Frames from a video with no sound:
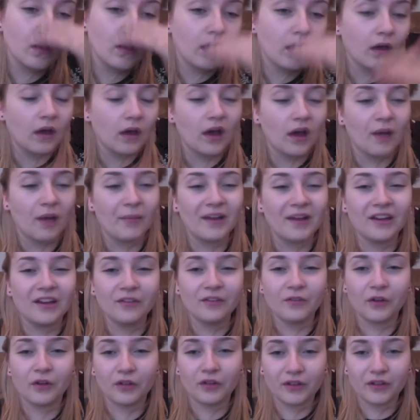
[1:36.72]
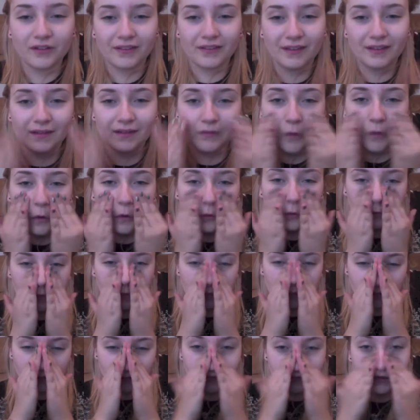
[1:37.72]
I mainly focus this on
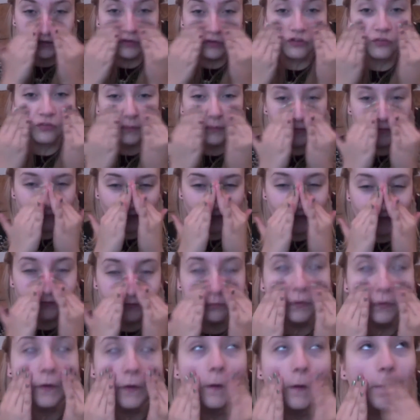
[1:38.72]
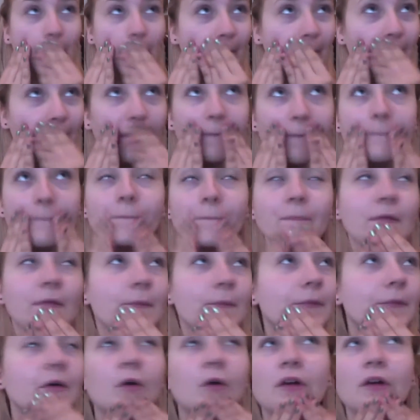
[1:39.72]
the centre of my face where it could get a
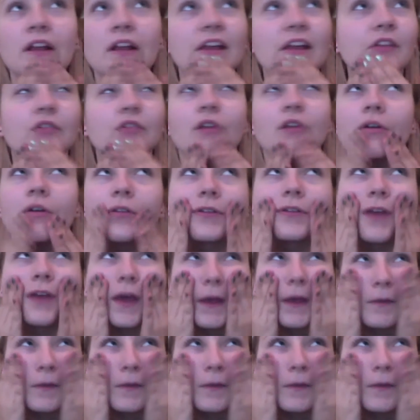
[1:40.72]
bit oily throughout the day.